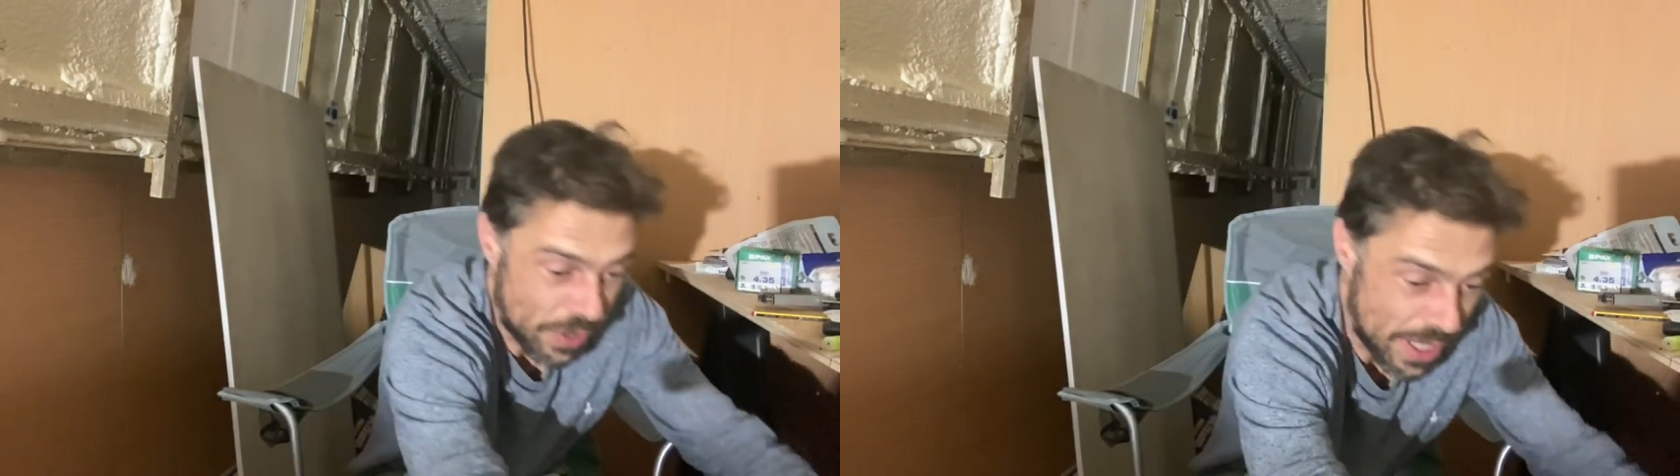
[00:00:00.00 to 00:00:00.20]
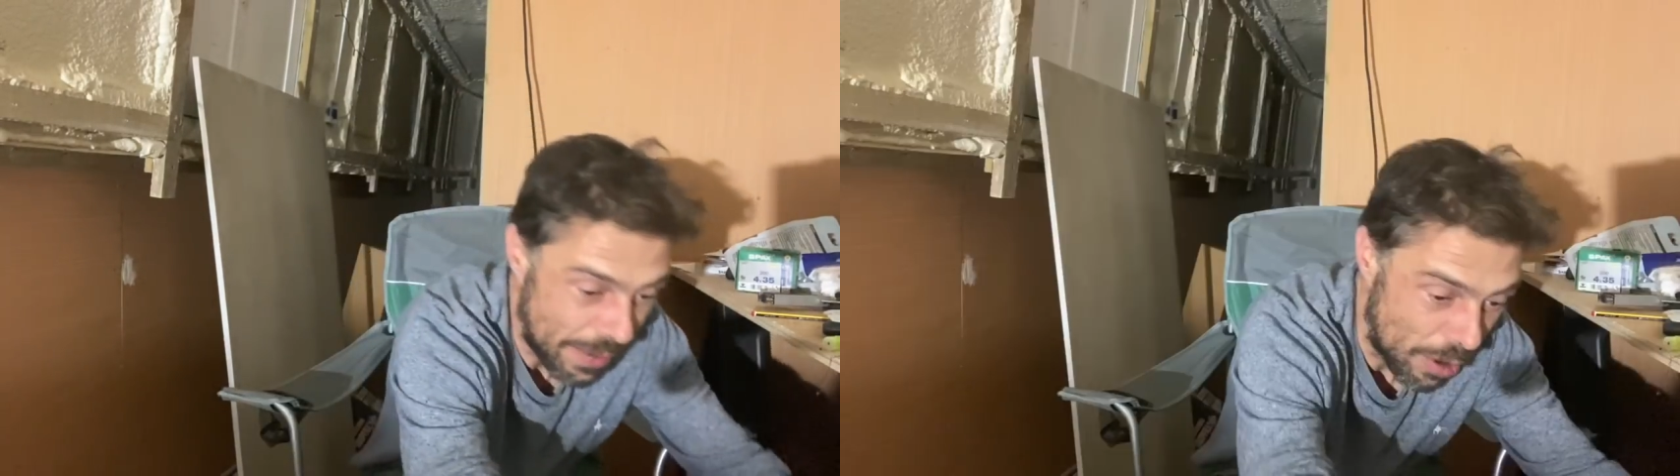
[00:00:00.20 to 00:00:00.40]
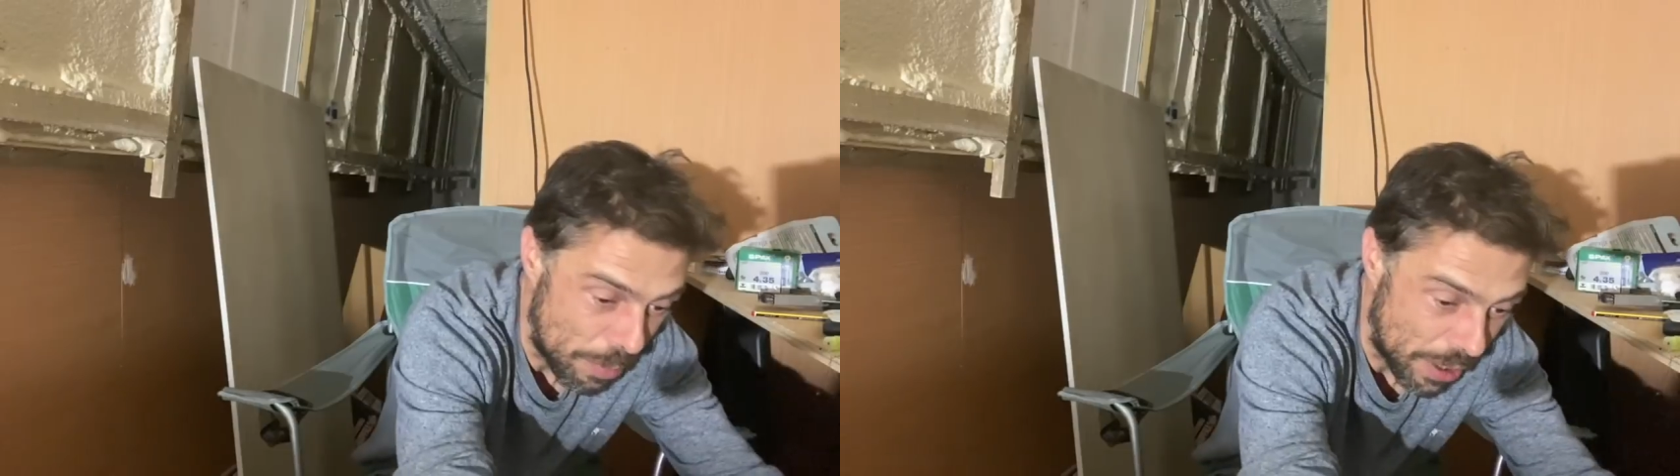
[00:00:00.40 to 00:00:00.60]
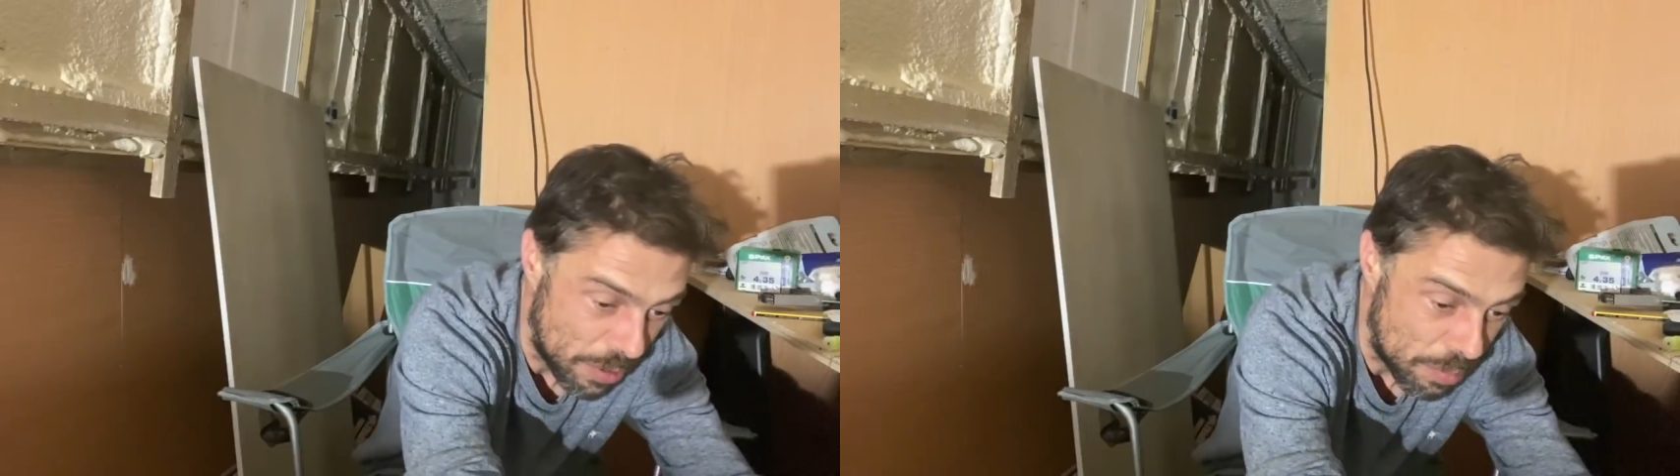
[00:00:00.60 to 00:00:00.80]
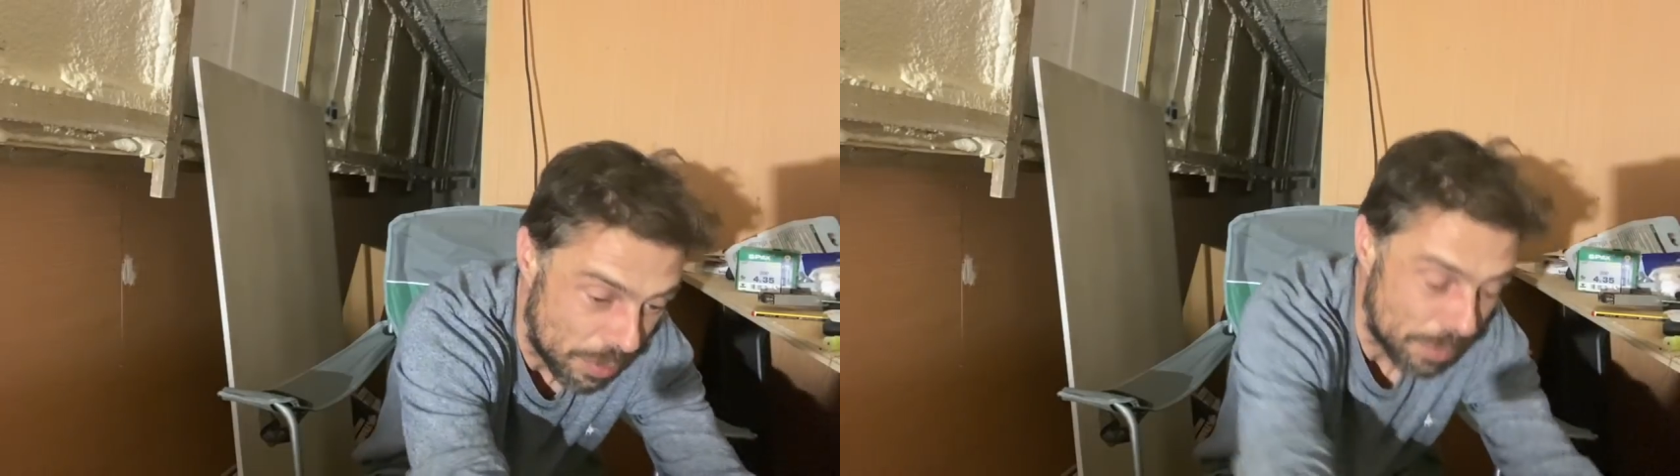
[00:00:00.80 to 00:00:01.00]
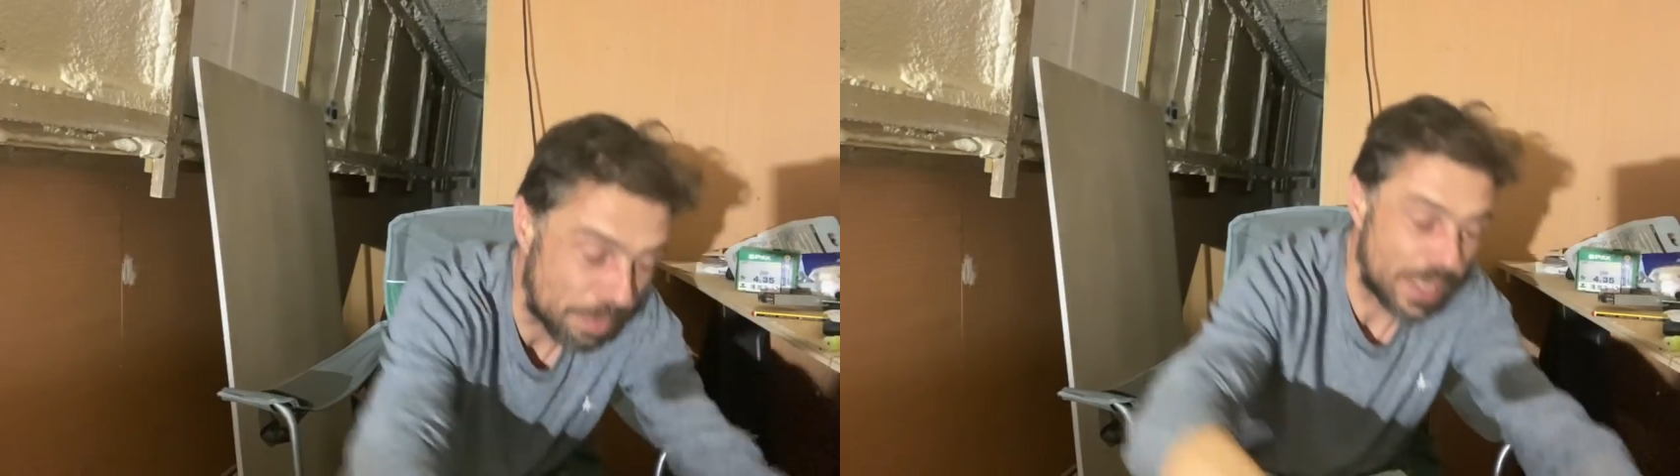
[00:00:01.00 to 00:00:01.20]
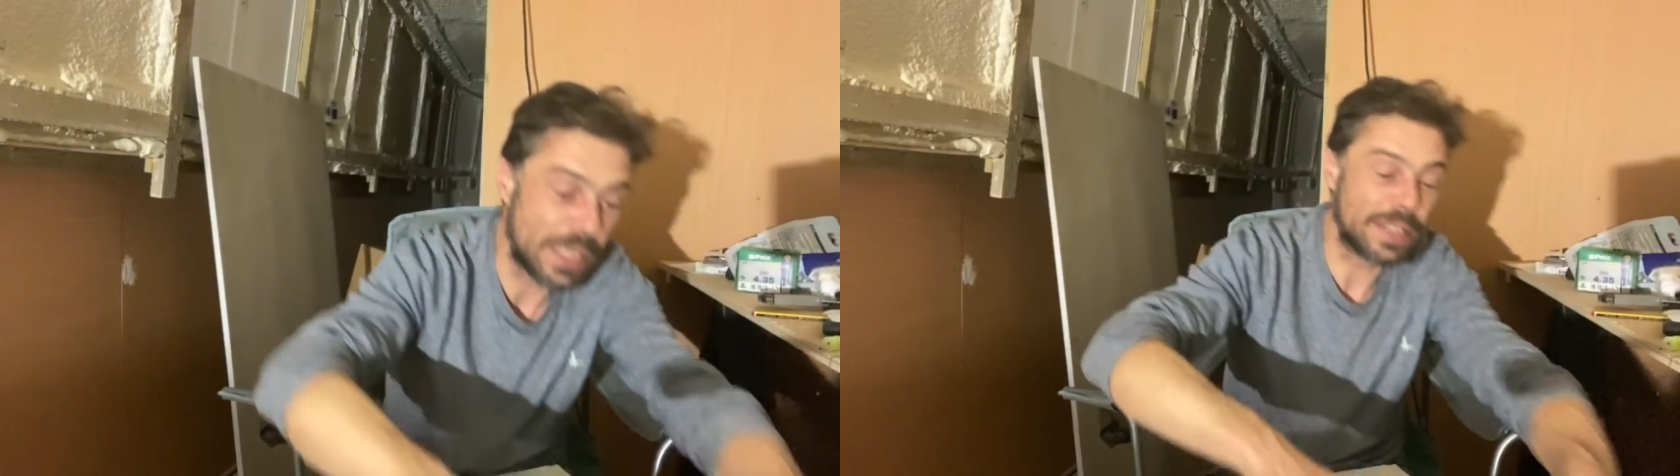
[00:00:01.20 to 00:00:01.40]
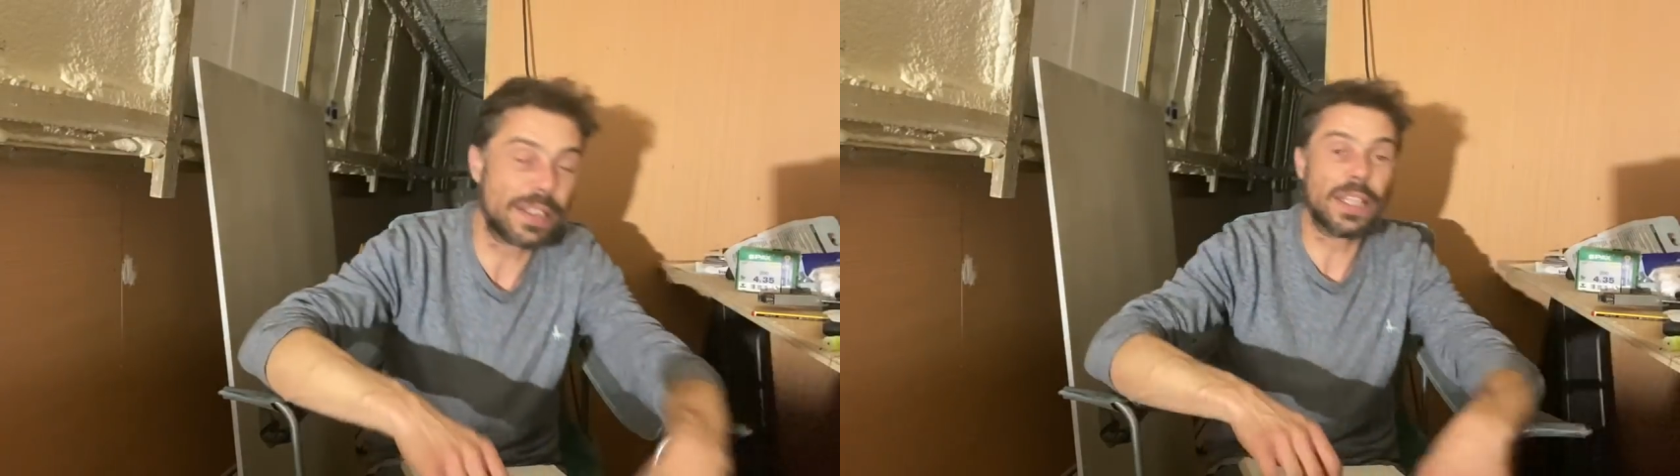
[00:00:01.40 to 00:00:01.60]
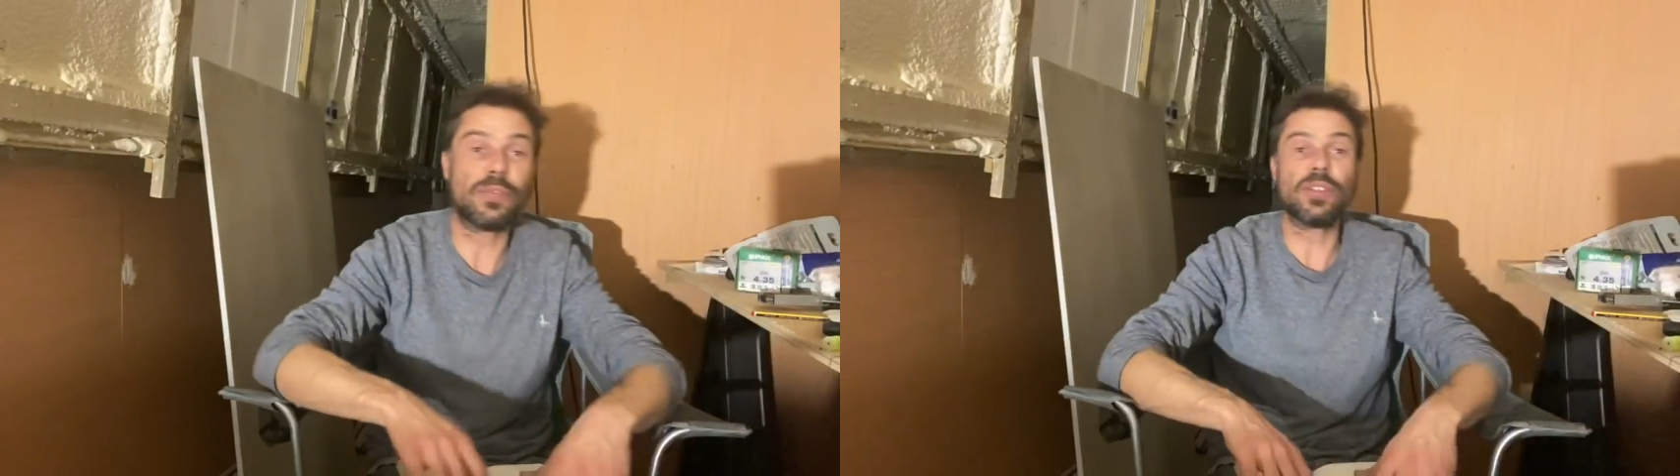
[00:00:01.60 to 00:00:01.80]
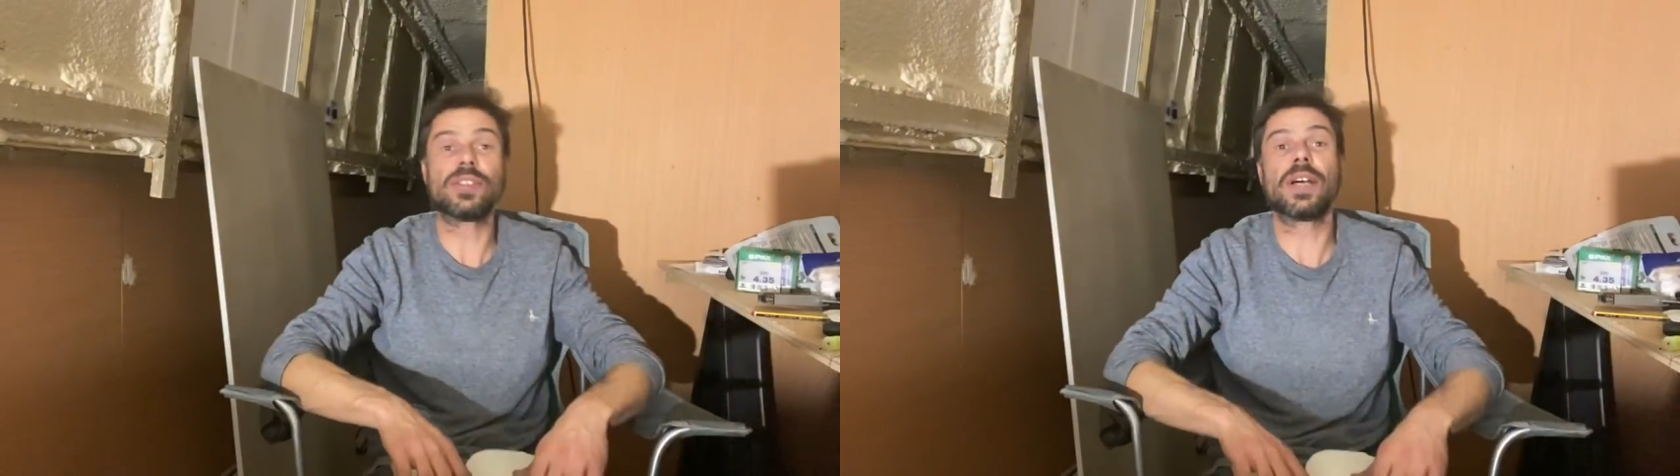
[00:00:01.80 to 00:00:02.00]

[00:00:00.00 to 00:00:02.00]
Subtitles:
narrowboat being delivered.